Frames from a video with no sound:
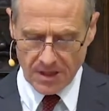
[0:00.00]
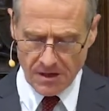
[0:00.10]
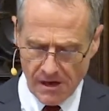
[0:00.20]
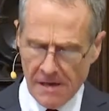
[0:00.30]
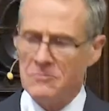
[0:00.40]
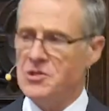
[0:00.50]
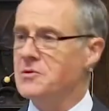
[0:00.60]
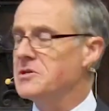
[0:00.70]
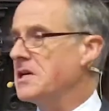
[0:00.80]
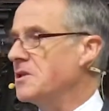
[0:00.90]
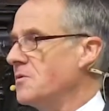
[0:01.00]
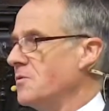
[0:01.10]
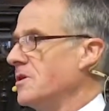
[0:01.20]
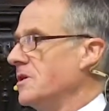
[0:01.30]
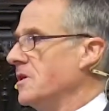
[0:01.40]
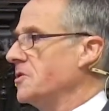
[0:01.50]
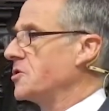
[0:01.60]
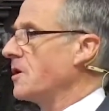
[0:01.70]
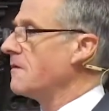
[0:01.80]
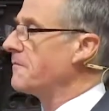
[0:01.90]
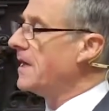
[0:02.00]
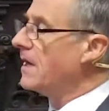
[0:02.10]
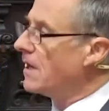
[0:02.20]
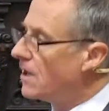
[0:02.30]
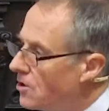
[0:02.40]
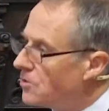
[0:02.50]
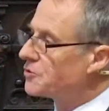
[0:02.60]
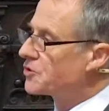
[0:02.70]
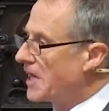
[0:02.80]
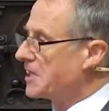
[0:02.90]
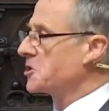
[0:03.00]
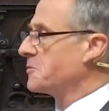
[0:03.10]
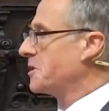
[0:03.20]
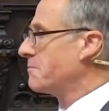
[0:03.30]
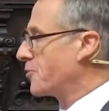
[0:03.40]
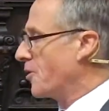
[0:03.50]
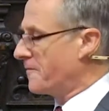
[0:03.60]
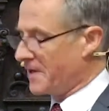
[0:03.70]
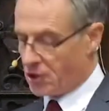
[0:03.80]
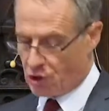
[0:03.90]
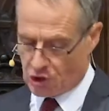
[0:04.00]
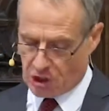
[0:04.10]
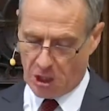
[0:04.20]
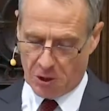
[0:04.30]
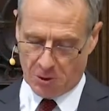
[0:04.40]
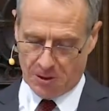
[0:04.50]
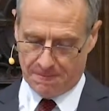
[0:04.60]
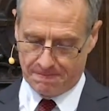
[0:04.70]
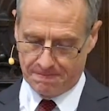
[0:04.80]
comes using the words of the Old Testament prophet Joel.